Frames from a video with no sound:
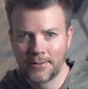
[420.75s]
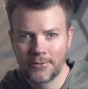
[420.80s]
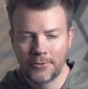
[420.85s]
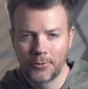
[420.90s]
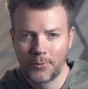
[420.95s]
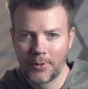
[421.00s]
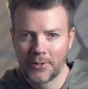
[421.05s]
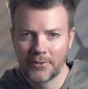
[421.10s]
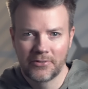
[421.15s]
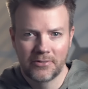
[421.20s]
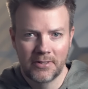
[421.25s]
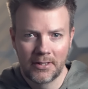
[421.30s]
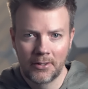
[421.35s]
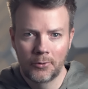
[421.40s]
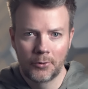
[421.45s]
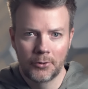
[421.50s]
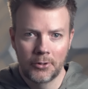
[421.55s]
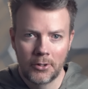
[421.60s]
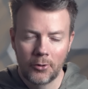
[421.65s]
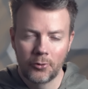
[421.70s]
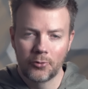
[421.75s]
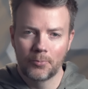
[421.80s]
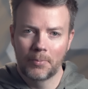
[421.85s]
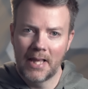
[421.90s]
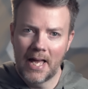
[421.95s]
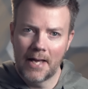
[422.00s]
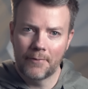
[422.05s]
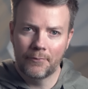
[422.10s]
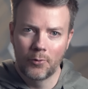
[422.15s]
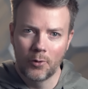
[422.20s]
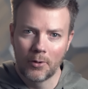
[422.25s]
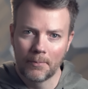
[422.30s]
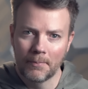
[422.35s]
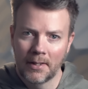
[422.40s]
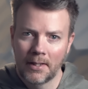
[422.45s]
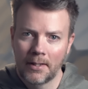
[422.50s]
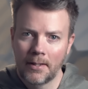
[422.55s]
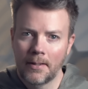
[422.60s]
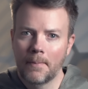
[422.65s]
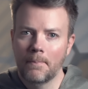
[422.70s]
into a single use platform,
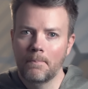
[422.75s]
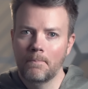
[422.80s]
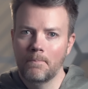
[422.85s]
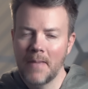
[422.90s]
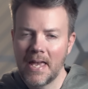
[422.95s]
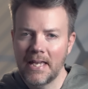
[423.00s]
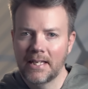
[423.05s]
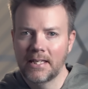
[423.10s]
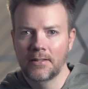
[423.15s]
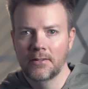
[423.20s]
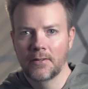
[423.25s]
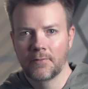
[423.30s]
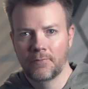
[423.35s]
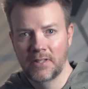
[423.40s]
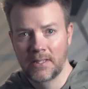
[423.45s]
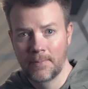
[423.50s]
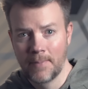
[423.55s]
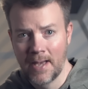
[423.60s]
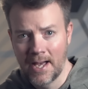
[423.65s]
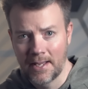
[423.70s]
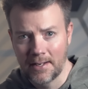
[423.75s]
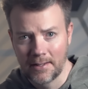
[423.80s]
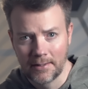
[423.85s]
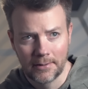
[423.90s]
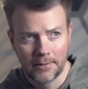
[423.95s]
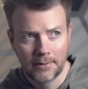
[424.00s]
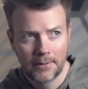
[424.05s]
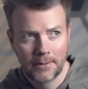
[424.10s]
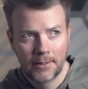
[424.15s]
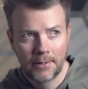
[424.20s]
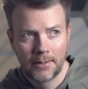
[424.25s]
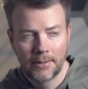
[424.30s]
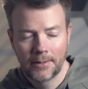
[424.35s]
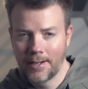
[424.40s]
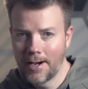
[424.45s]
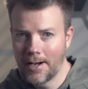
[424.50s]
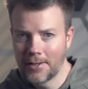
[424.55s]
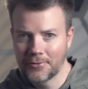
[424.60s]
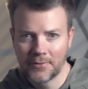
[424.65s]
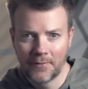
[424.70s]
making the VBAT a
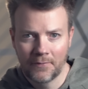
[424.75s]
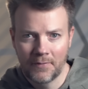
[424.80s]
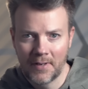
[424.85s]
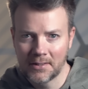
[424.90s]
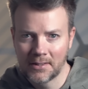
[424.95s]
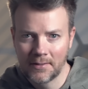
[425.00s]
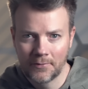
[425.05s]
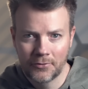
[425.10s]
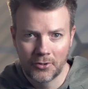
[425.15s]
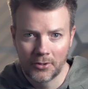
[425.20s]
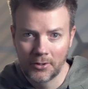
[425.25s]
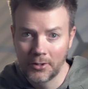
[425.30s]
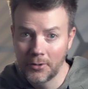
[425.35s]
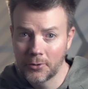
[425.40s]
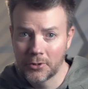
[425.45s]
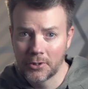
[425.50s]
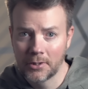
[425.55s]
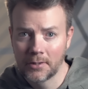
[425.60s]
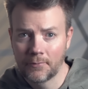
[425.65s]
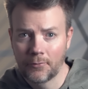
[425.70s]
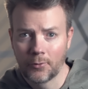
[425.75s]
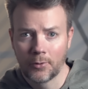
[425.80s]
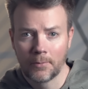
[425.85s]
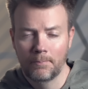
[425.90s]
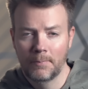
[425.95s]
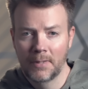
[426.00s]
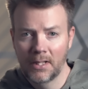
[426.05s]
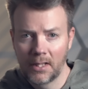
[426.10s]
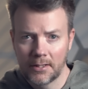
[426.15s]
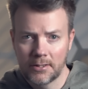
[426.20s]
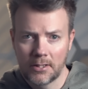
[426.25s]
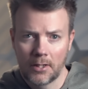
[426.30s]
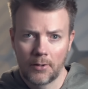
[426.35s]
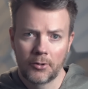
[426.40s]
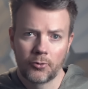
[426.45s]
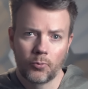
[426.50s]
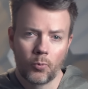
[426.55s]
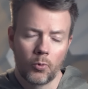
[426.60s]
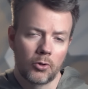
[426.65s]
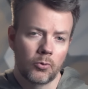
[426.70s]
cost effective solution for
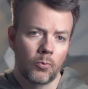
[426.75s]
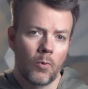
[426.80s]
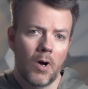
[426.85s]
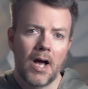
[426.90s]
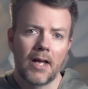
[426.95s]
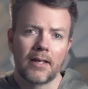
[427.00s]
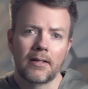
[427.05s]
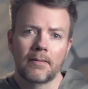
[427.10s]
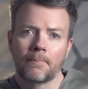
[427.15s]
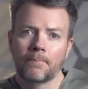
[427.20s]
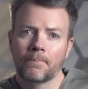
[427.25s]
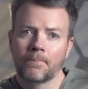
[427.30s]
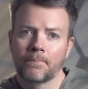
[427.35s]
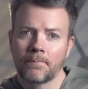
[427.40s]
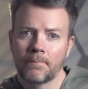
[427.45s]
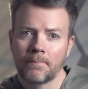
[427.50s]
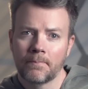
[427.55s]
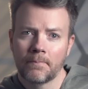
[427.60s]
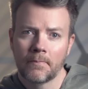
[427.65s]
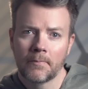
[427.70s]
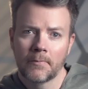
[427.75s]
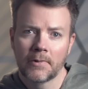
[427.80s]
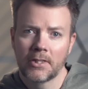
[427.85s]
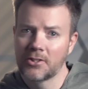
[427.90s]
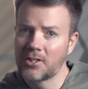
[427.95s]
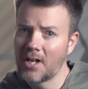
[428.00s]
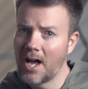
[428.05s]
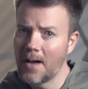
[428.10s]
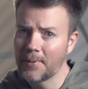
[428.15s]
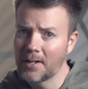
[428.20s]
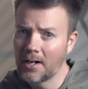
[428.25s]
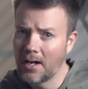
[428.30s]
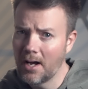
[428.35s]
militaries worldwide. To top it